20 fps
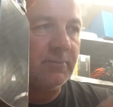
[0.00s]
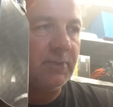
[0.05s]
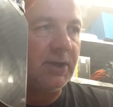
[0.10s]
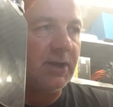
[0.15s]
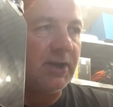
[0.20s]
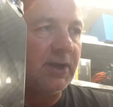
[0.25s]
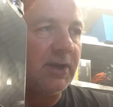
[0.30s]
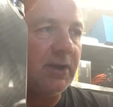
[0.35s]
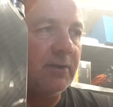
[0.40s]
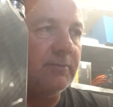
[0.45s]

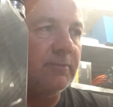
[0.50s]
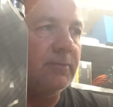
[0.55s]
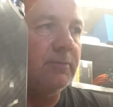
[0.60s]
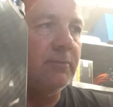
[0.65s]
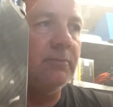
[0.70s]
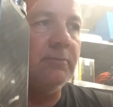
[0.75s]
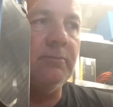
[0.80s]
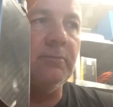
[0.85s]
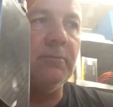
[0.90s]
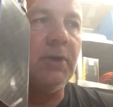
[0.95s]
I
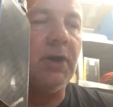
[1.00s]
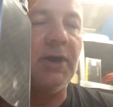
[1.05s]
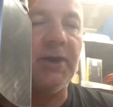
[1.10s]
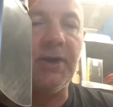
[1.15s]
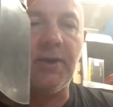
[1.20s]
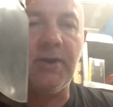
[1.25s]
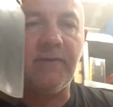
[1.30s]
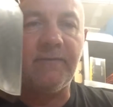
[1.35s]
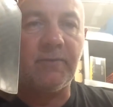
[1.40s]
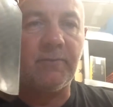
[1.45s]

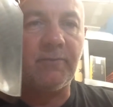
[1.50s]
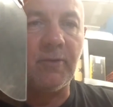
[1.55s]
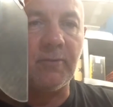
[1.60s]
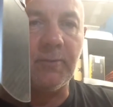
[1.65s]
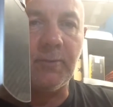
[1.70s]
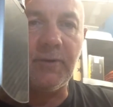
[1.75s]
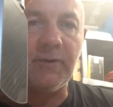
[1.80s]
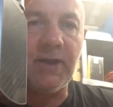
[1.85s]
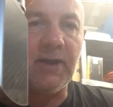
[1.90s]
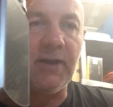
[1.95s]
don't have a
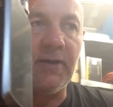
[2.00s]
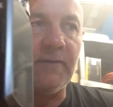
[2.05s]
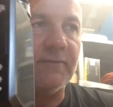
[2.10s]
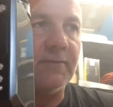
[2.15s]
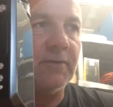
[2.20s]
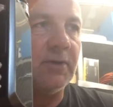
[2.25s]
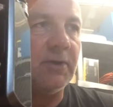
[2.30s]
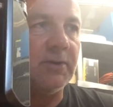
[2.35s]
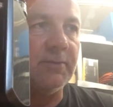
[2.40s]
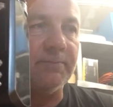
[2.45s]
problem with that. I've
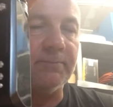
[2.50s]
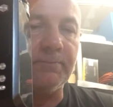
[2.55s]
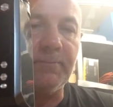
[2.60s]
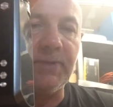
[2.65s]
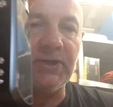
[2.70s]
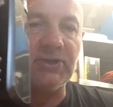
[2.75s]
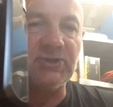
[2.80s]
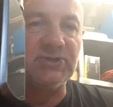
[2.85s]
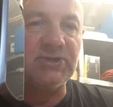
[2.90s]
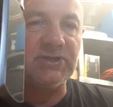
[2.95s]
got a
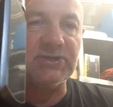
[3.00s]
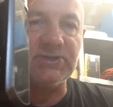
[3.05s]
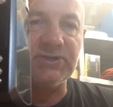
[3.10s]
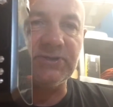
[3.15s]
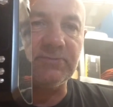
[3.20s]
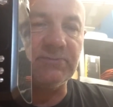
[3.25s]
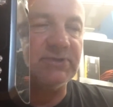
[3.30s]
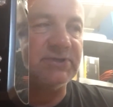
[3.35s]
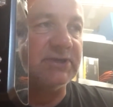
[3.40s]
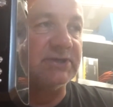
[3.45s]
big six
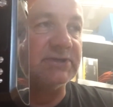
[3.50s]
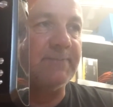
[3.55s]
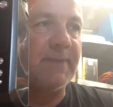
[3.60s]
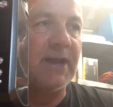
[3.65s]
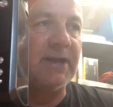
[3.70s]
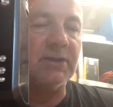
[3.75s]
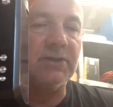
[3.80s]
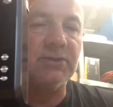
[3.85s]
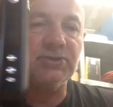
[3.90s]
bank